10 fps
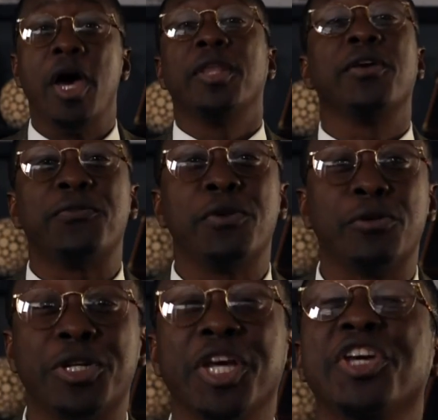The
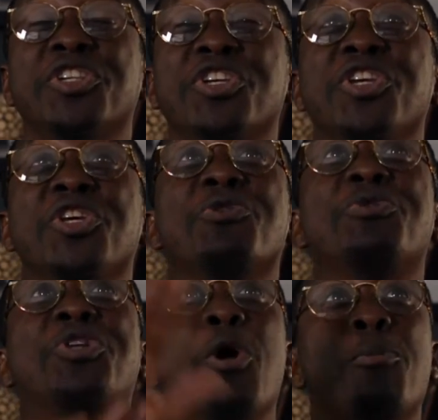future is a
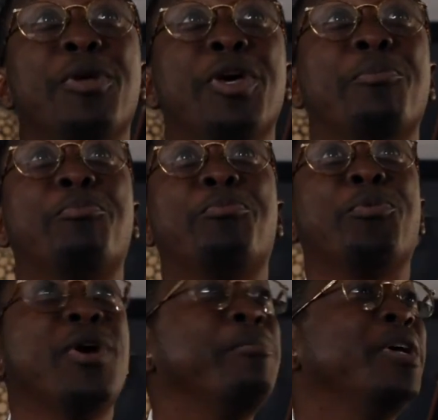utopia
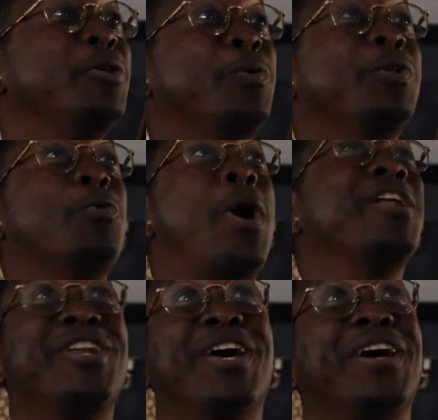brimming with
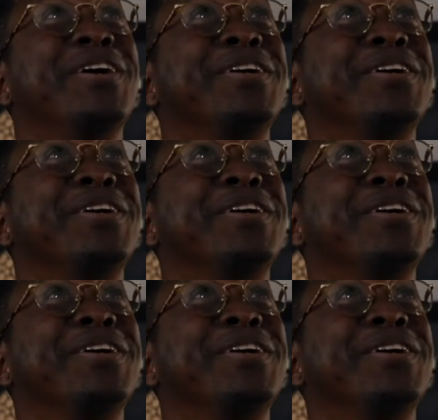wonder.